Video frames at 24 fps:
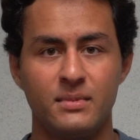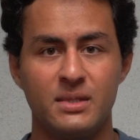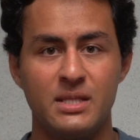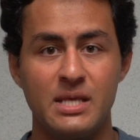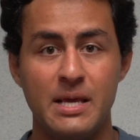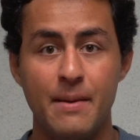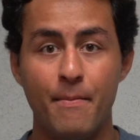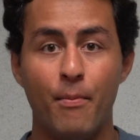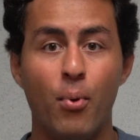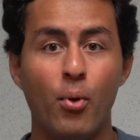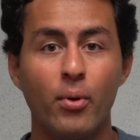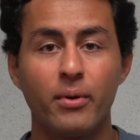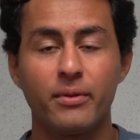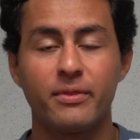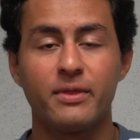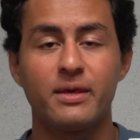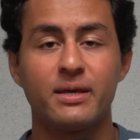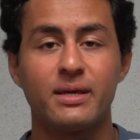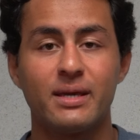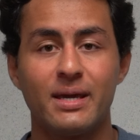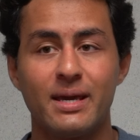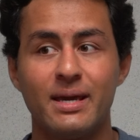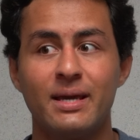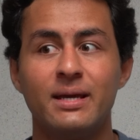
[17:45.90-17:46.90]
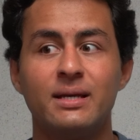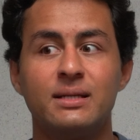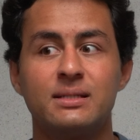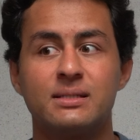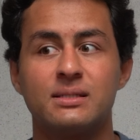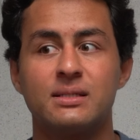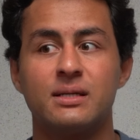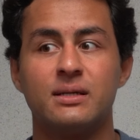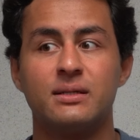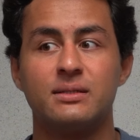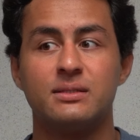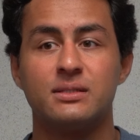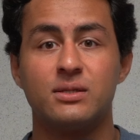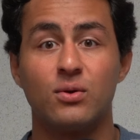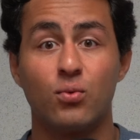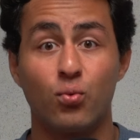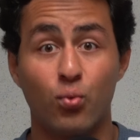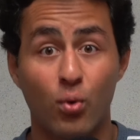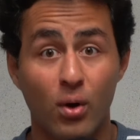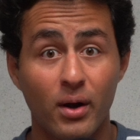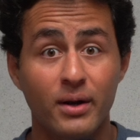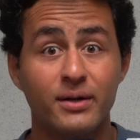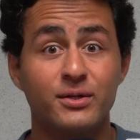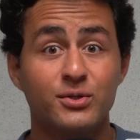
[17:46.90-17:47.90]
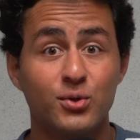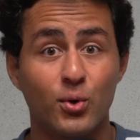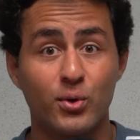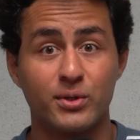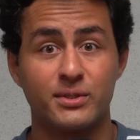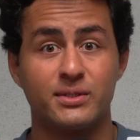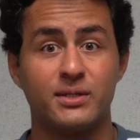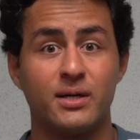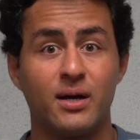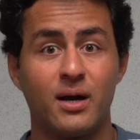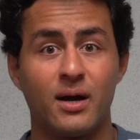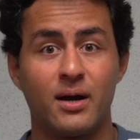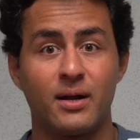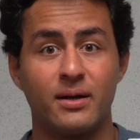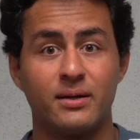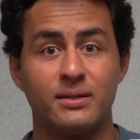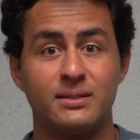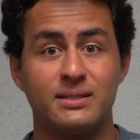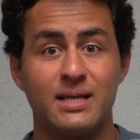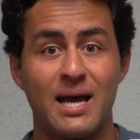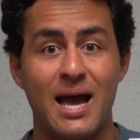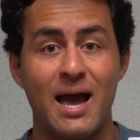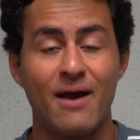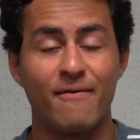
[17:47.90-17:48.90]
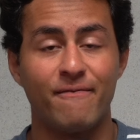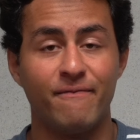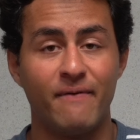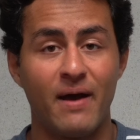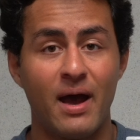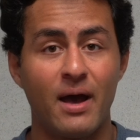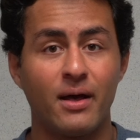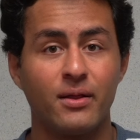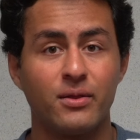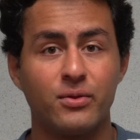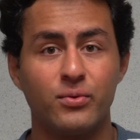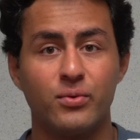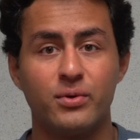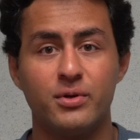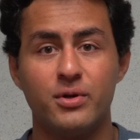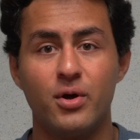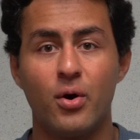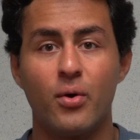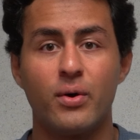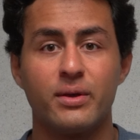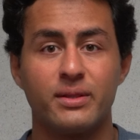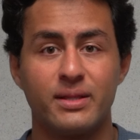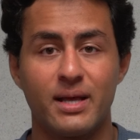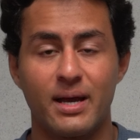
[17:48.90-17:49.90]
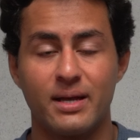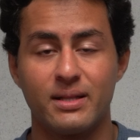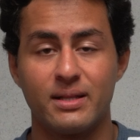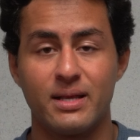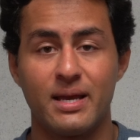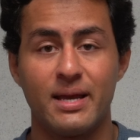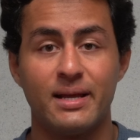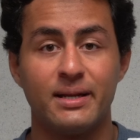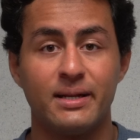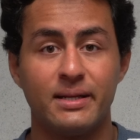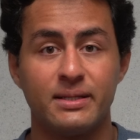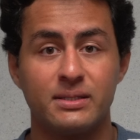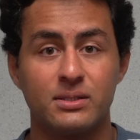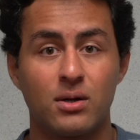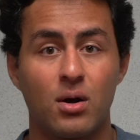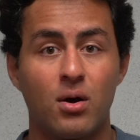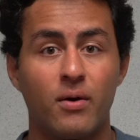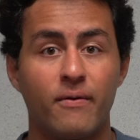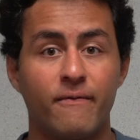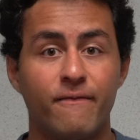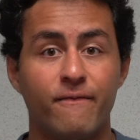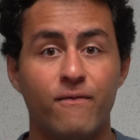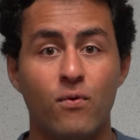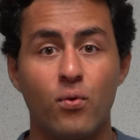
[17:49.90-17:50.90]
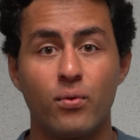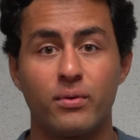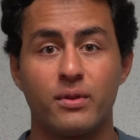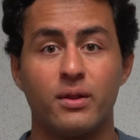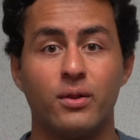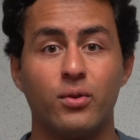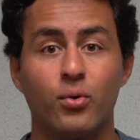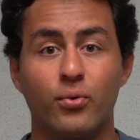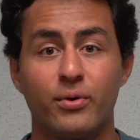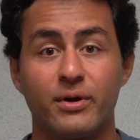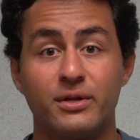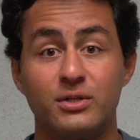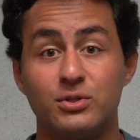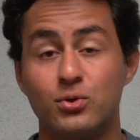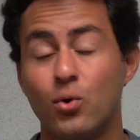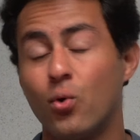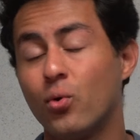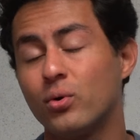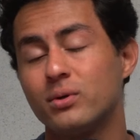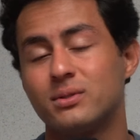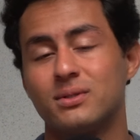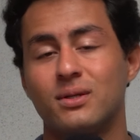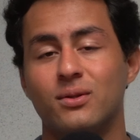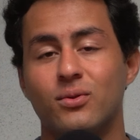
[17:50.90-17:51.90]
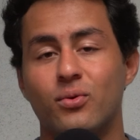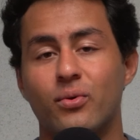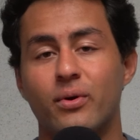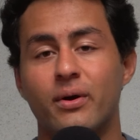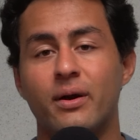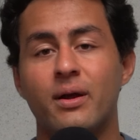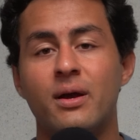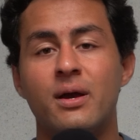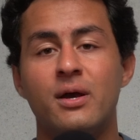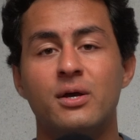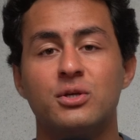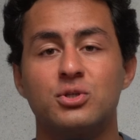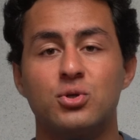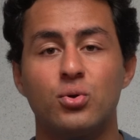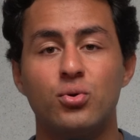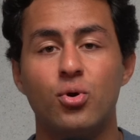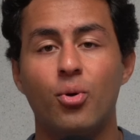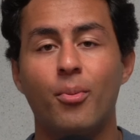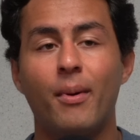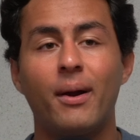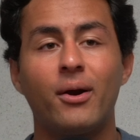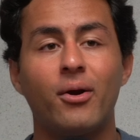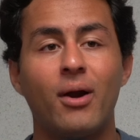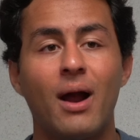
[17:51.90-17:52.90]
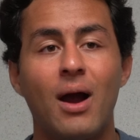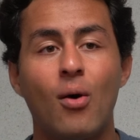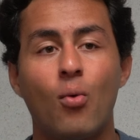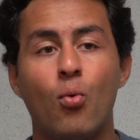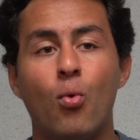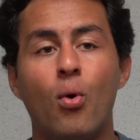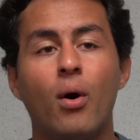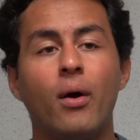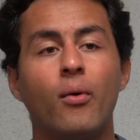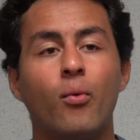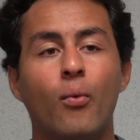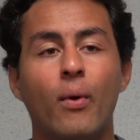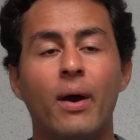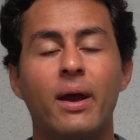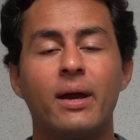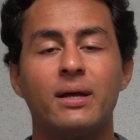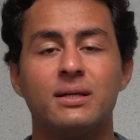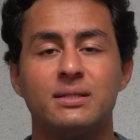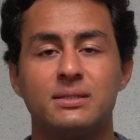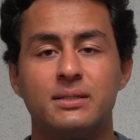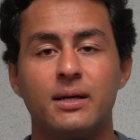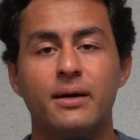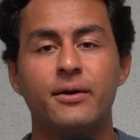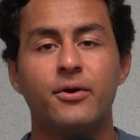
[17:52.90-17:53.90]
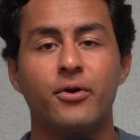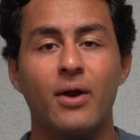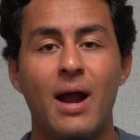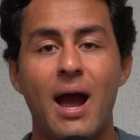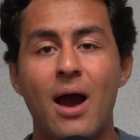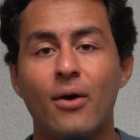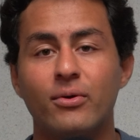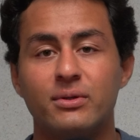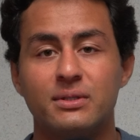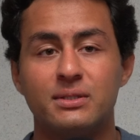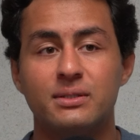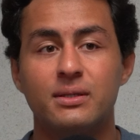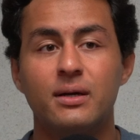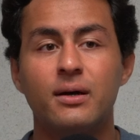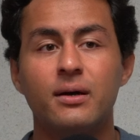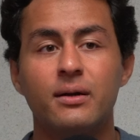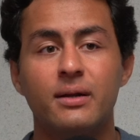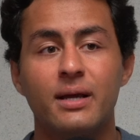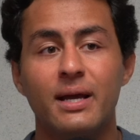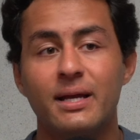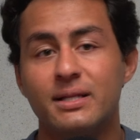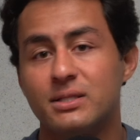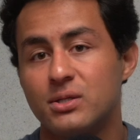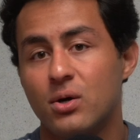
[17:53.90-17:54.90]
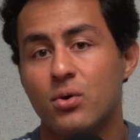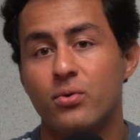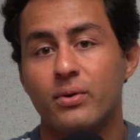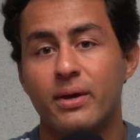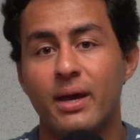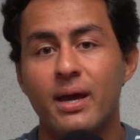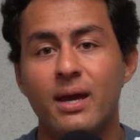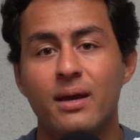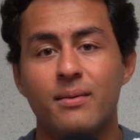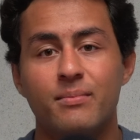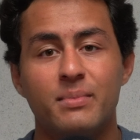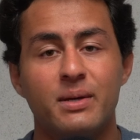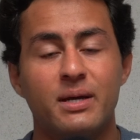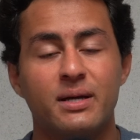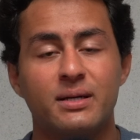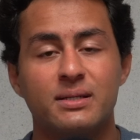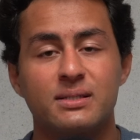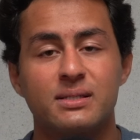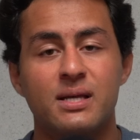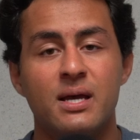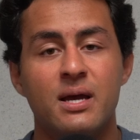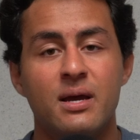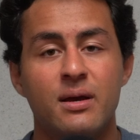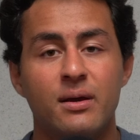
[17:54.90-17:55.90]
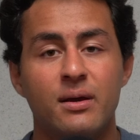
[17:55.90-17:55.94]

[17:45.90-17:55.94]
the important thing is to run towards God, to have value in knowing that it is all for the Lord and towards the Lord. So no matter how, what way is done or how it's done, it's okay because